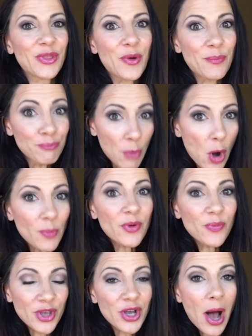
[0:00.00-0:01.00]
the moment
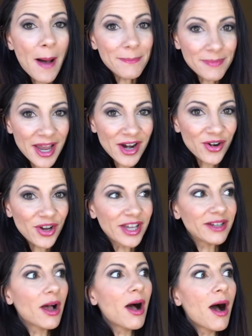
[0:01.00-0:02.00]
we got married,